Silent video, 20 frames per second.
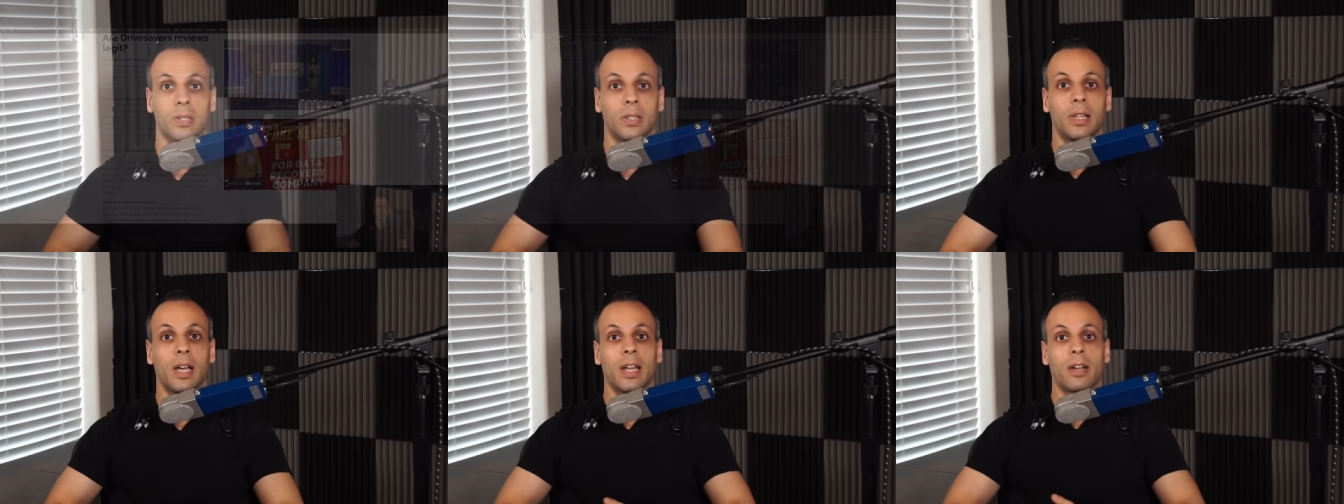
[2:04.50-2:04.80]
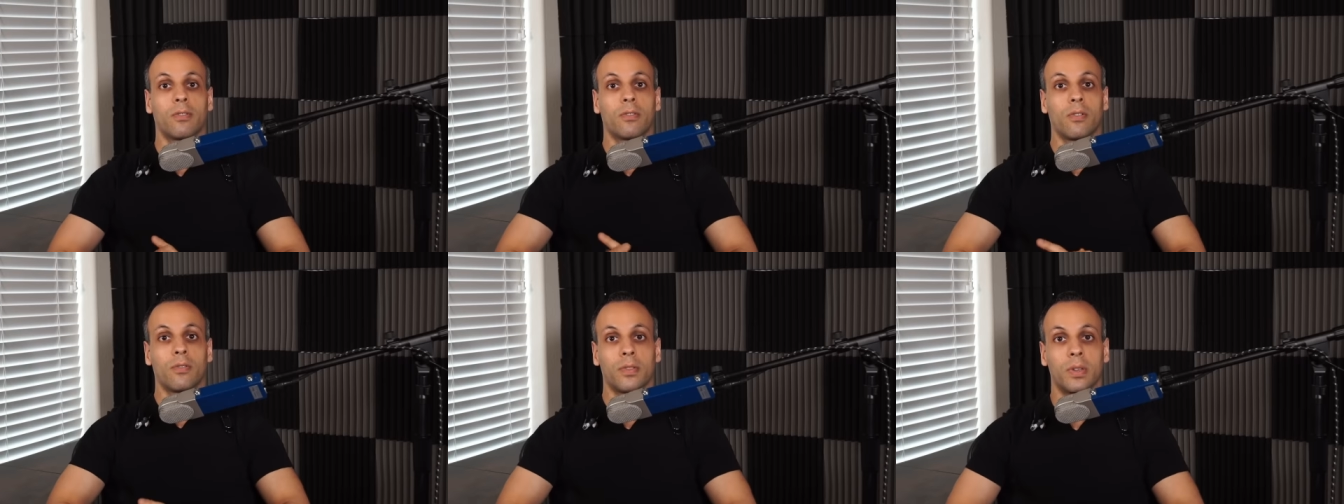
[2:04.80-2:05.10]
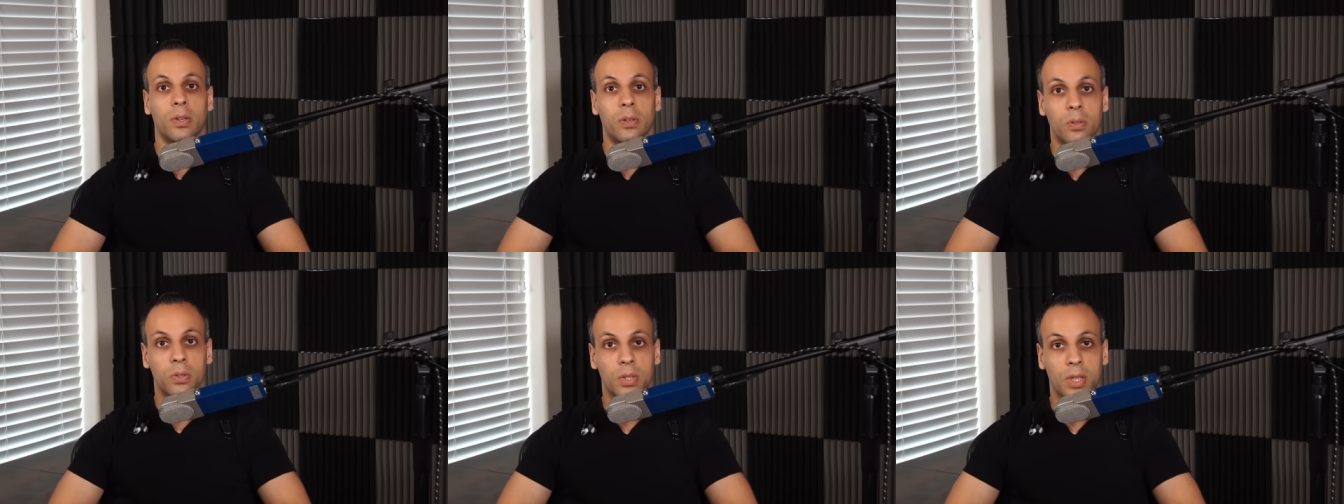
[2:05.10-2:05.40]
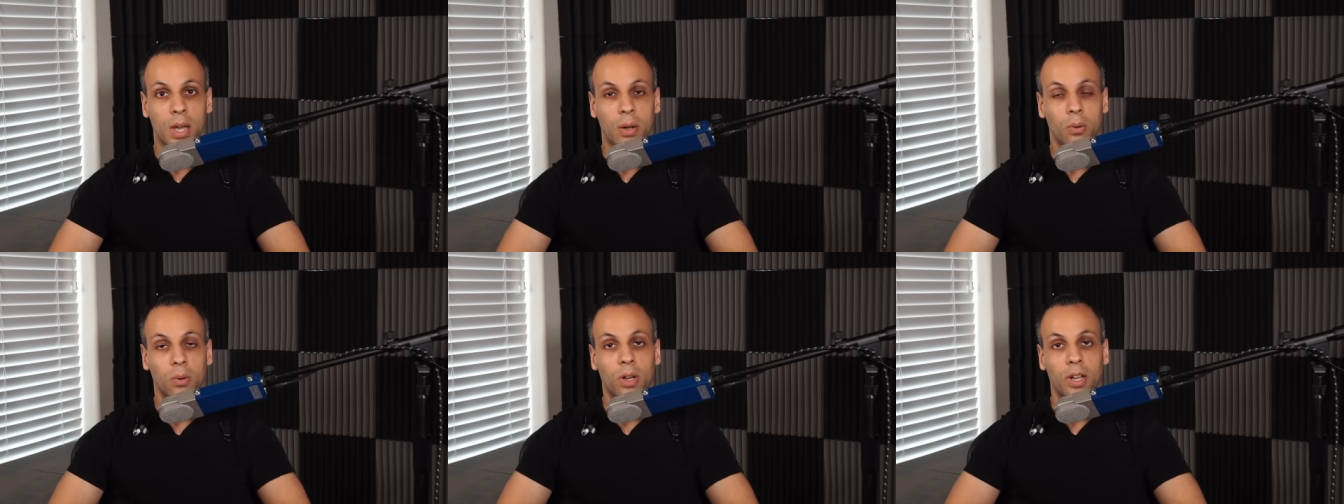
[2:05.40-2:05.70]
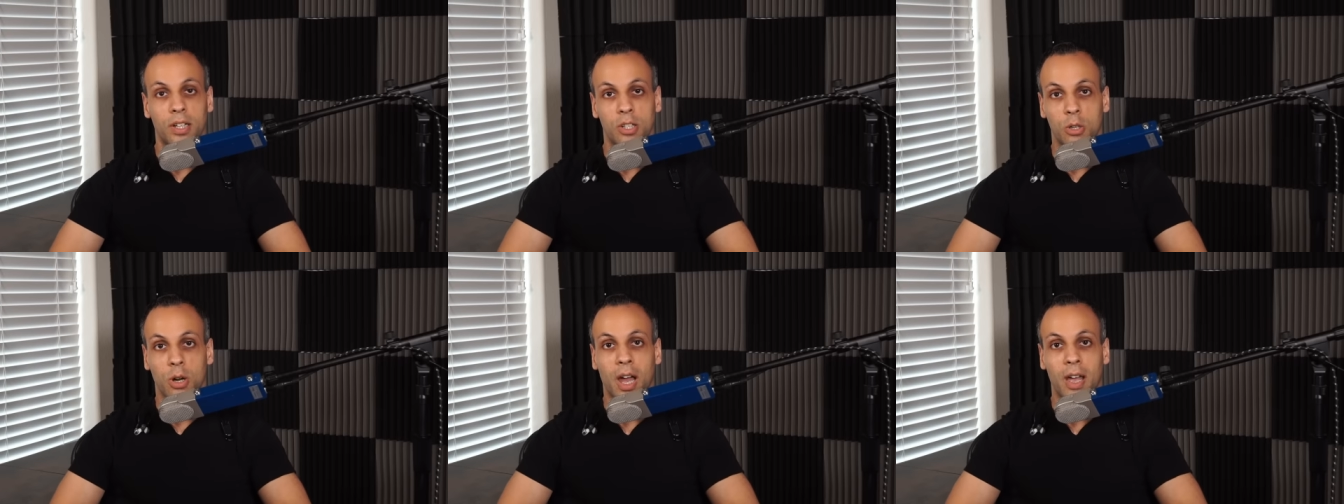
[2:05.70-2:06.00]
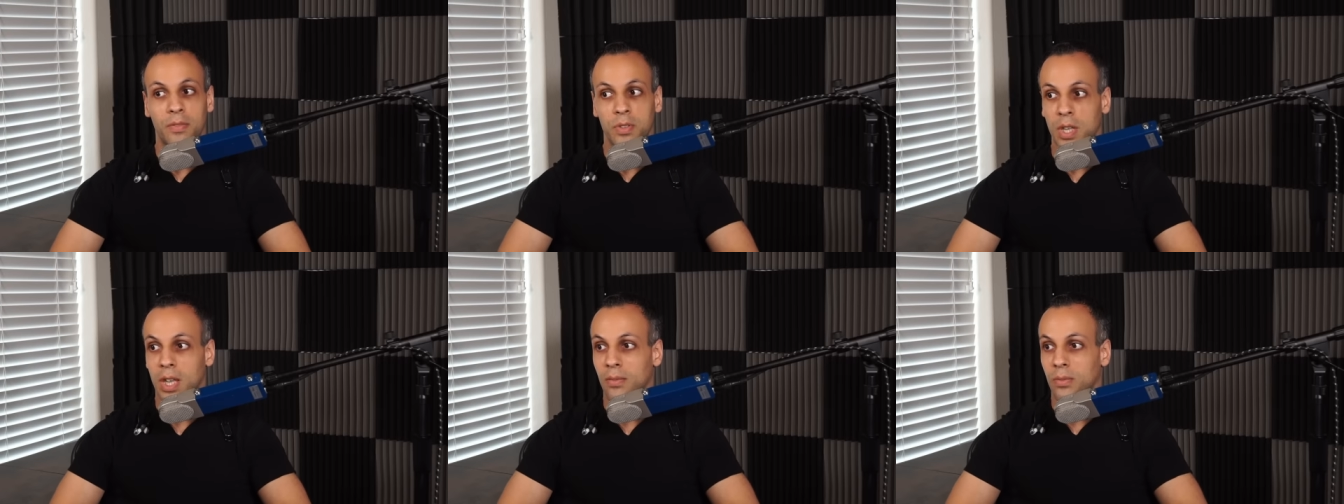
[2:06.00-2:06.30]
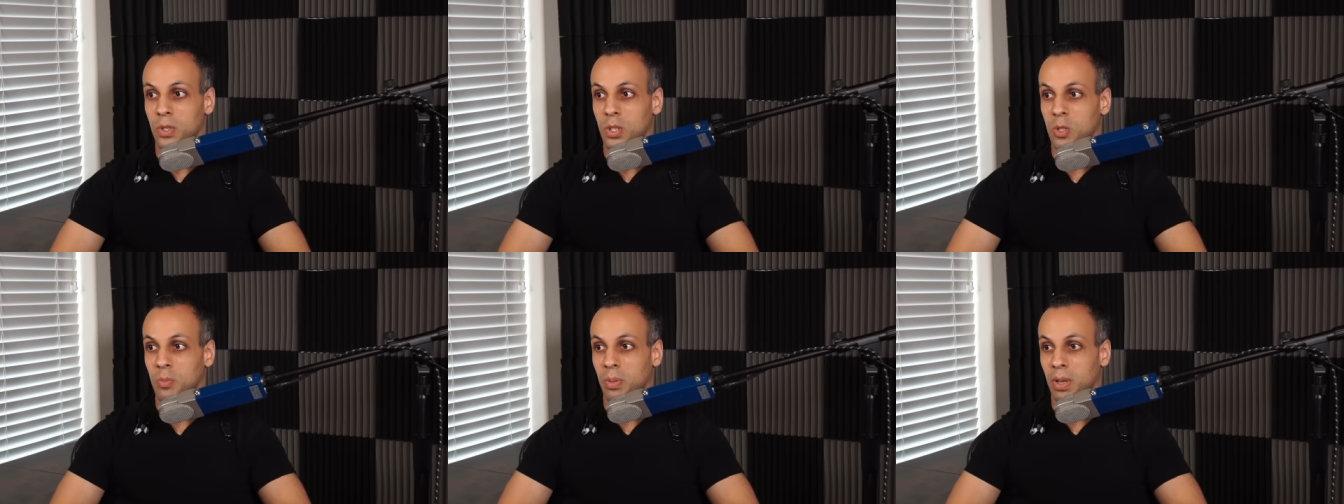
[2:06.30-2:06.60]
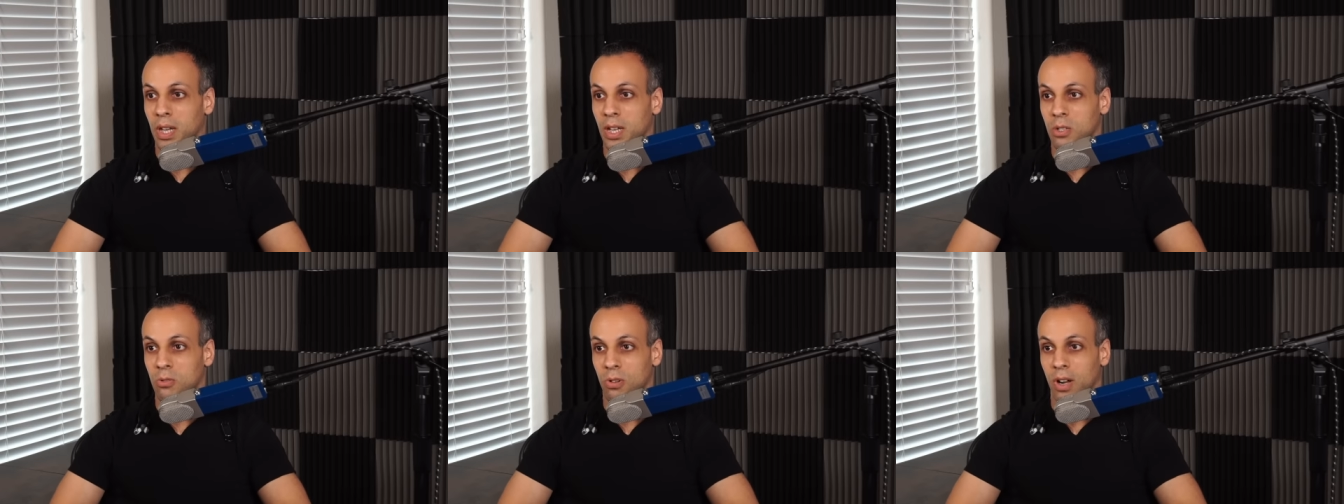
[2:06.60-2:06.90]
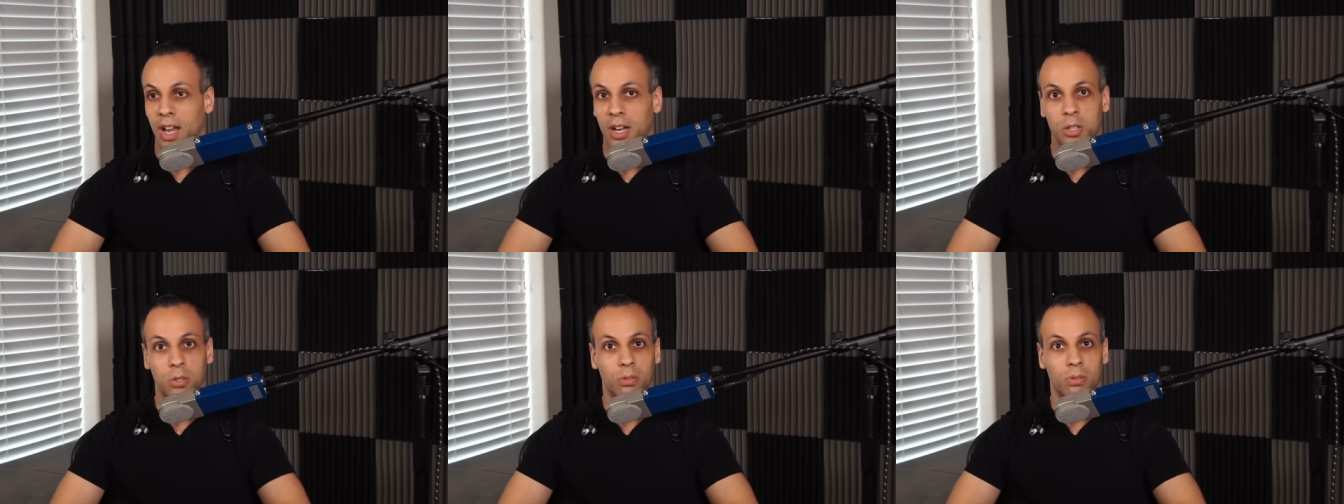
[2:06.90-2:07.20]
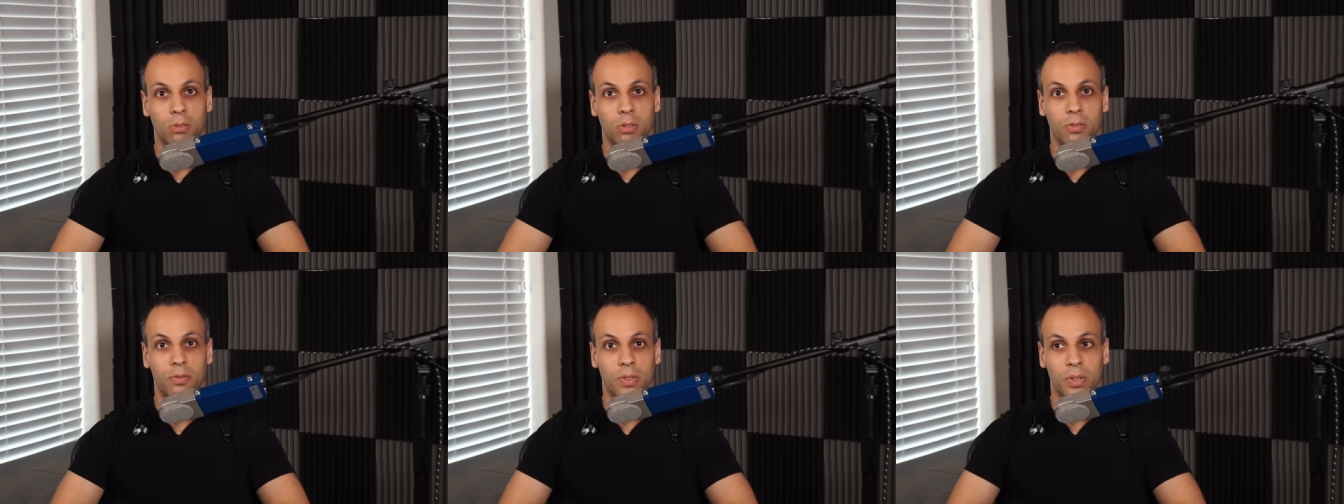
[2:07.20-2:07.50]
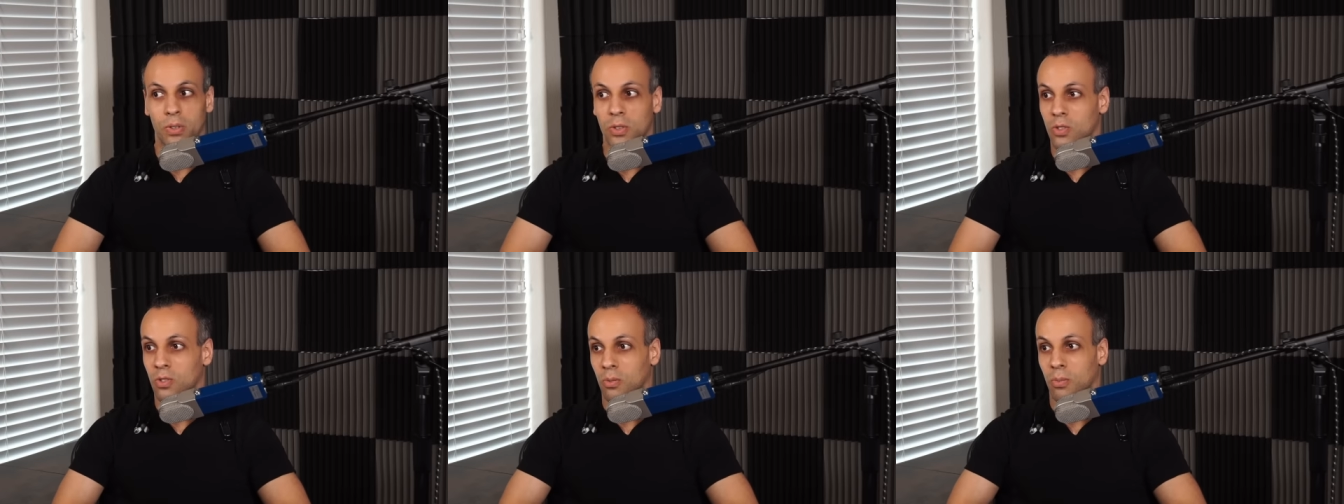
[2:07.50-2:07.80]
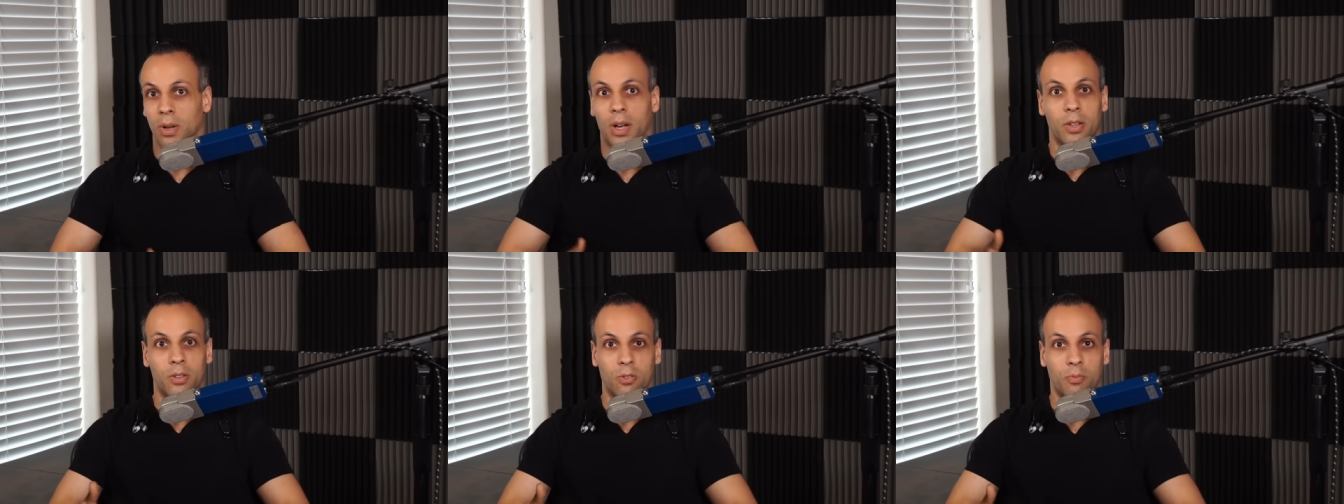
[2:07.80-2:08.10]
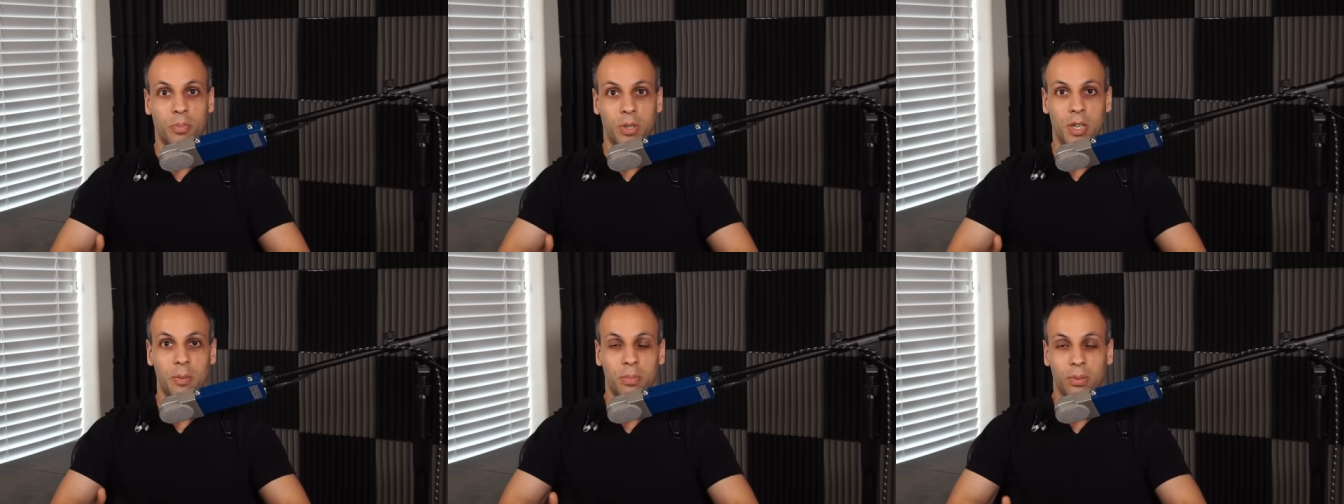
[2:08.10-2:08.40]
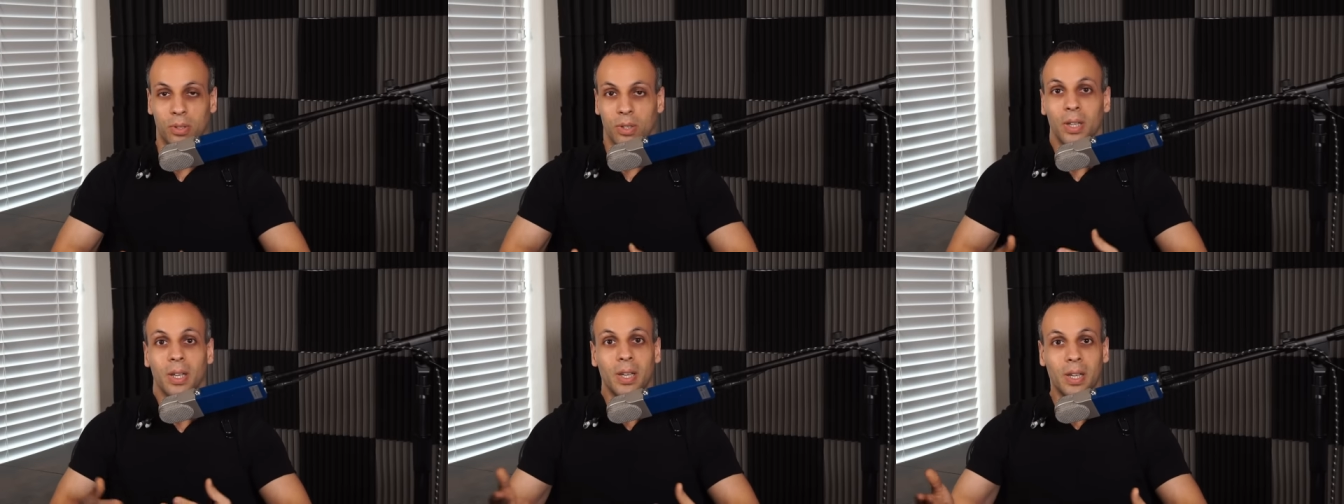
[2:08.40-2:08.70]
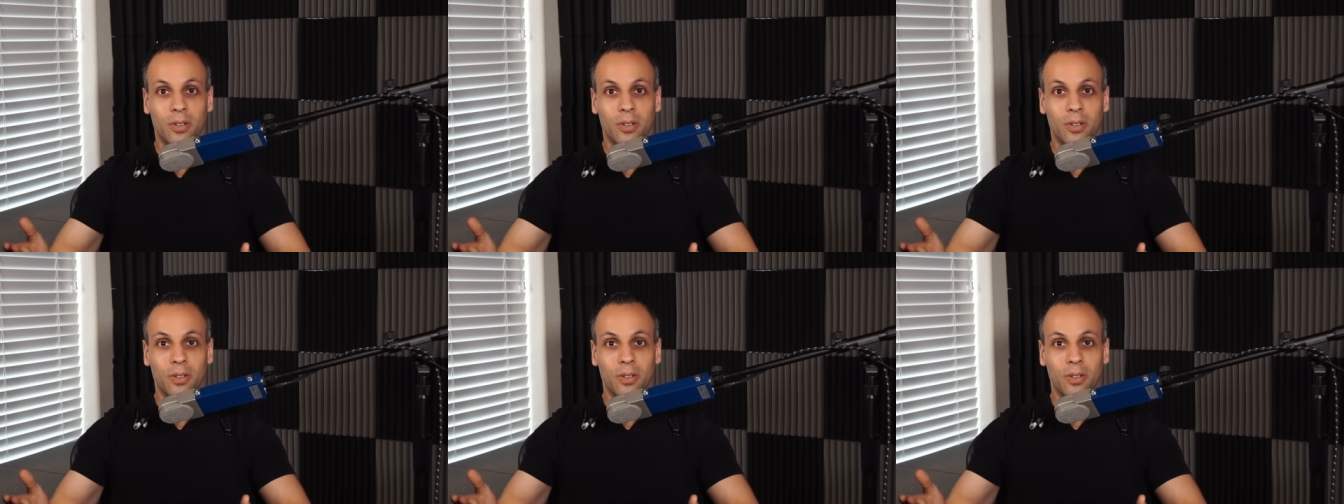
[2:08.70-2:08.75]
a lot of reviews that were on DriveSavers' page were actually reviews from other people